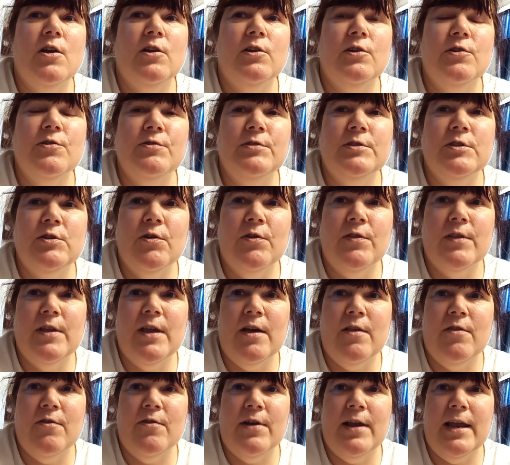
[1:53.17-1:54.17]
Lucy, on the
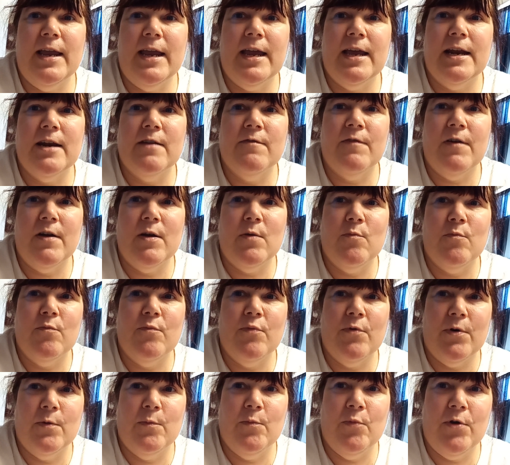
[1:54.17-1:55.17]
other hand, if I
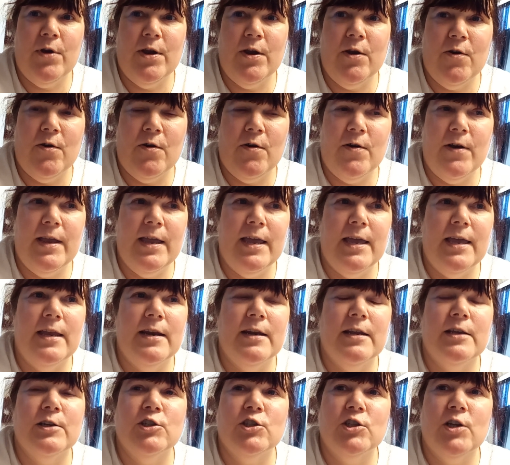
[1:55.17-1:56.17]
would bring her
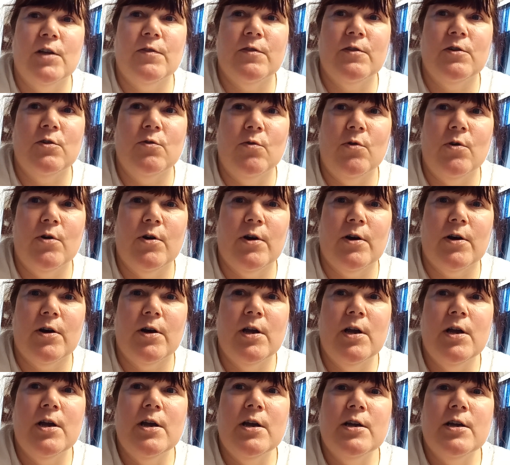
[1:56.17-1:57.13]
in and shut the door,